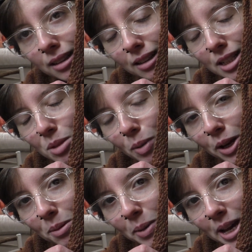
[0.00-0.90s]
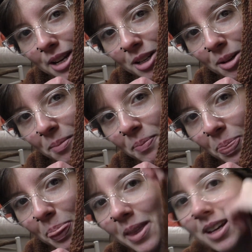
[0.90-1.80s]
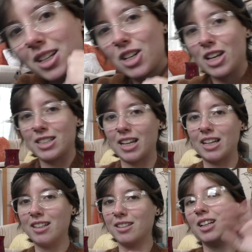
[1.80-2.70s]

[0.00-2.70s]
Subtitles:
this button band as I